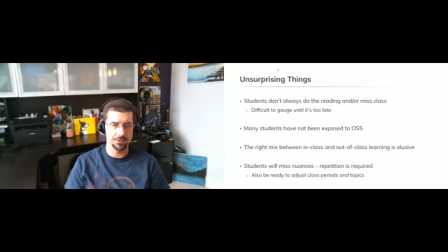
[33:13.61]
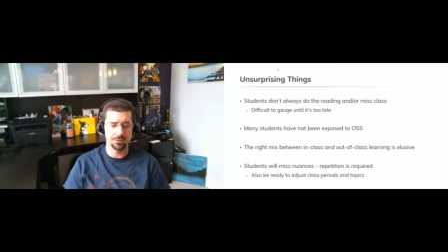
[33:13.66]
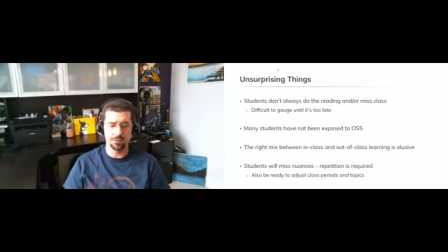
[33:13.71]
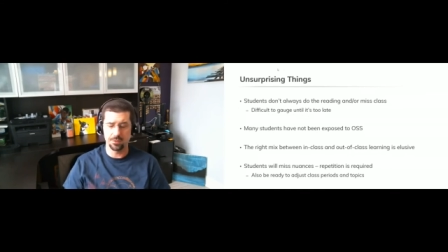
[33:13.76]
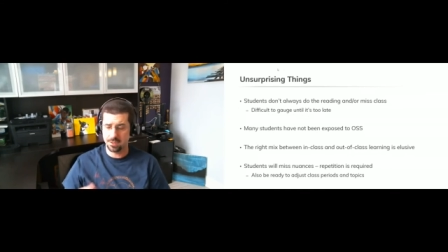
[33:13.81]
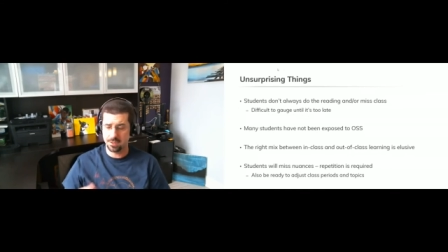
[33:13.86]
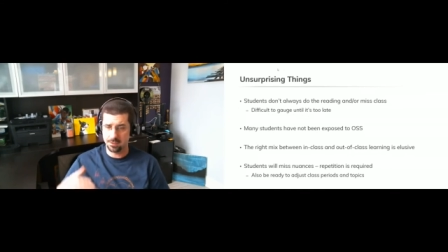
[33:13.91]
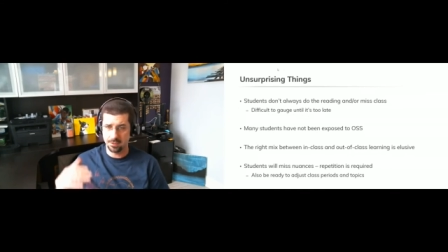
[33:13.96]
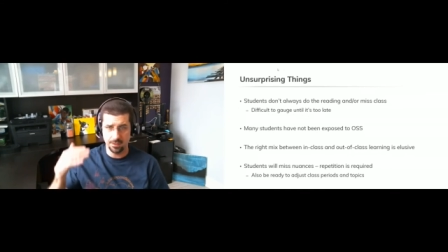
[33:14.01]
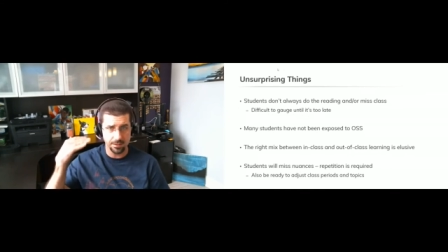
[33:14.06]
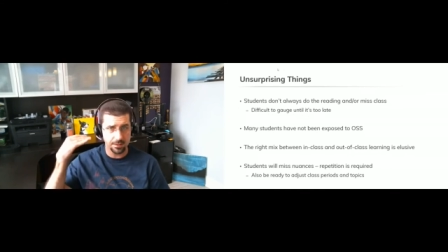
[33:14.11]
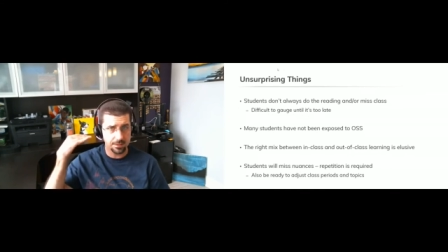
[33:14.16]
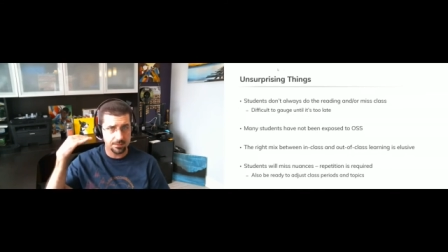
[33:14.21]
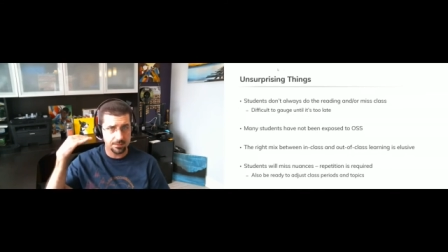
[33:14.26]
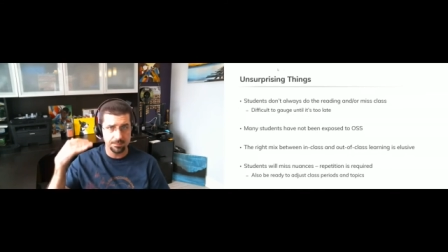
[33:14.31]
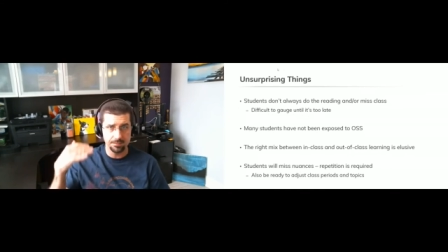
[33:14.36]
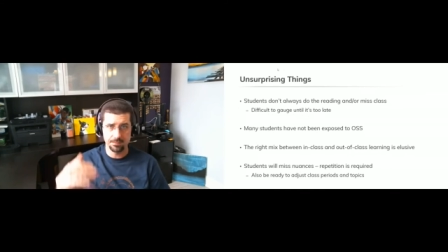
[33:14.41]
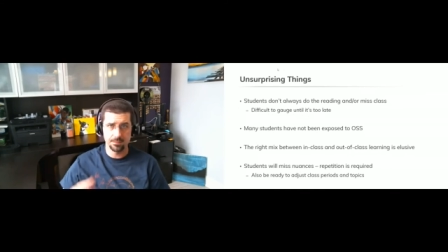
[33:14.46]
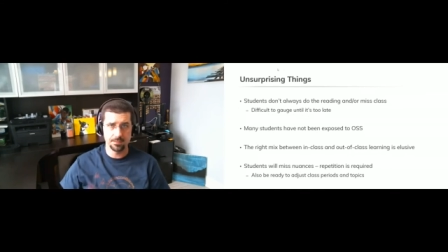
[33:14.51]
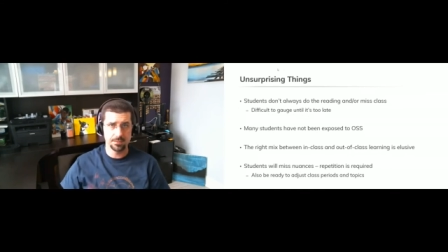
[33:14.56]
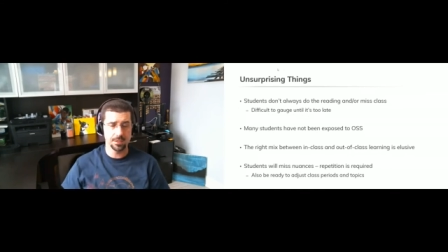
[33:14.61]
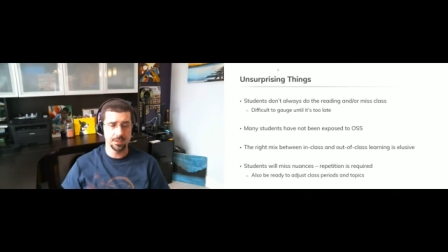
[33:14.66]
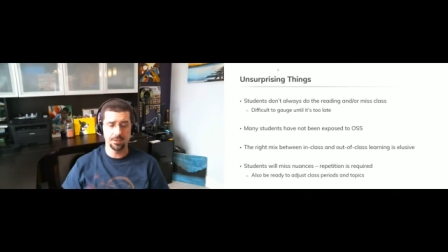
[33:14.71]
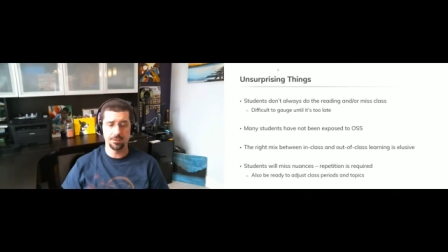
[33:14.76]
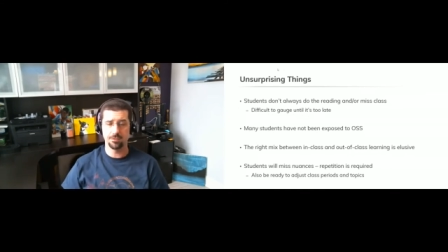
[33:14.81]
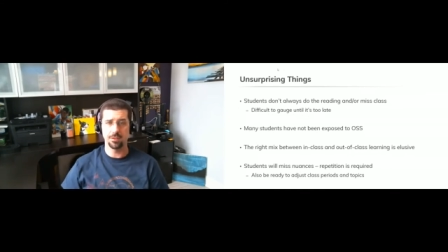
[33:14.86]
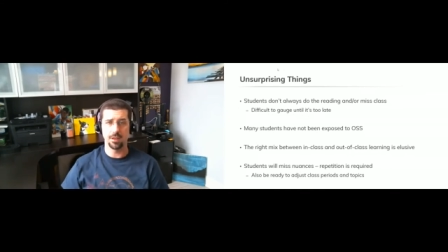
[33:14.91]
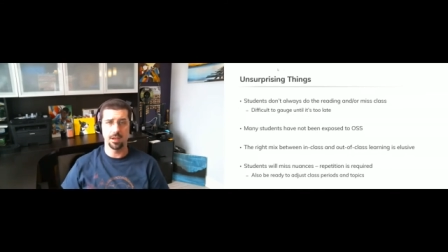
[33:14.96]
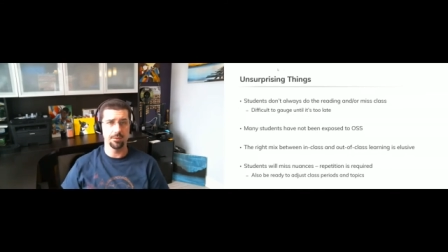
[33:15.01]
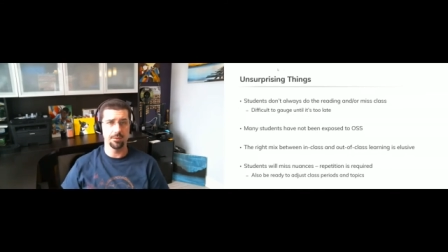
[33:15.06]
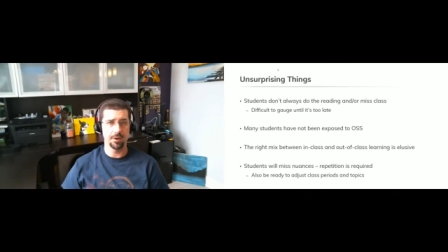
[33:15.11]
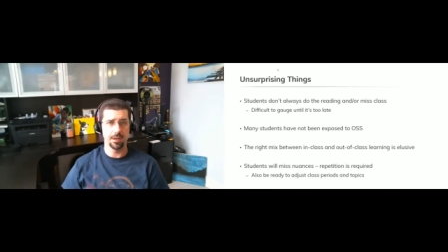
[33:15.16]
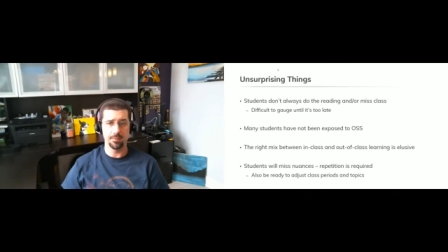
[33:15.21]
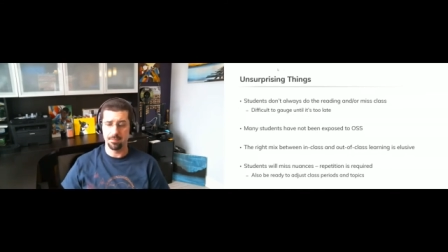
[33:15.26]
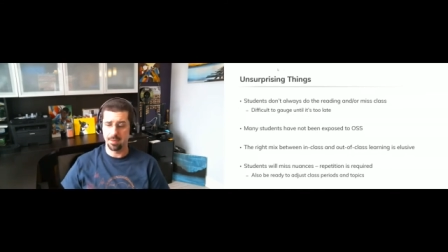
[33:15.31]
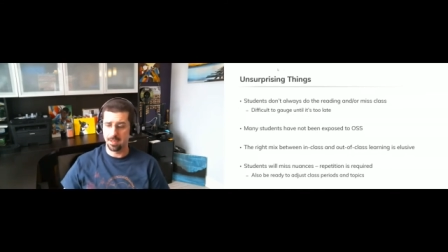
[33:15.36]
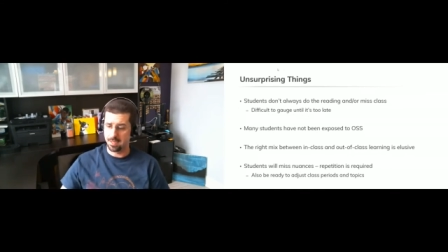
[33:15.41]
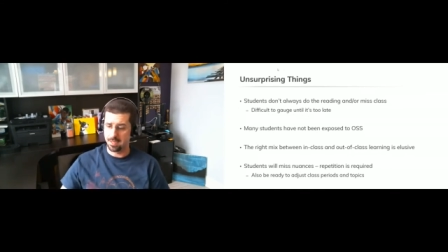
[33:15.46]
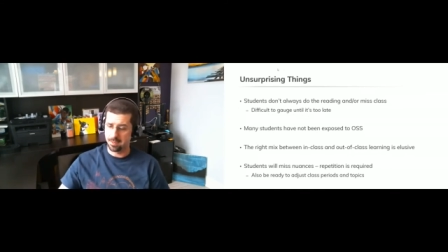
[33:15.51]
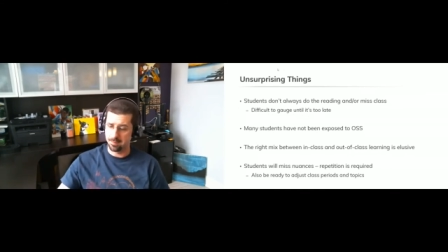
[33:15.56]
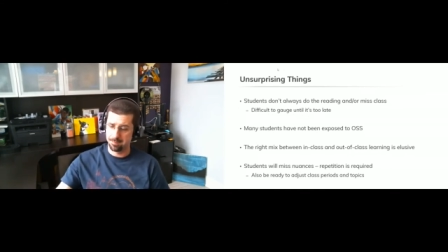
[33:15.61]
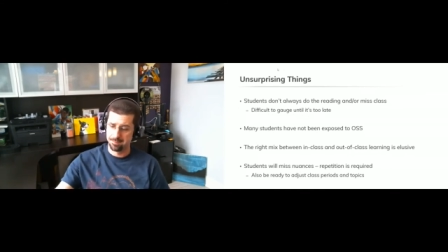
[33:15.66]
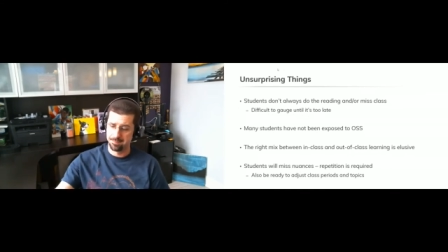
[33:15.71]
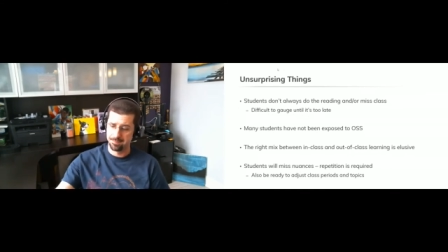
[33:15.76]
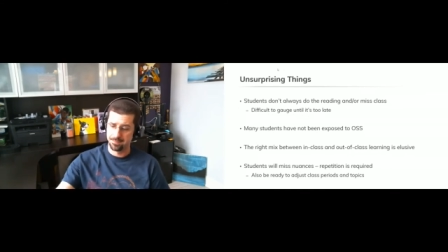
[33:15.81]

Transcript: So it, it can fly right by them.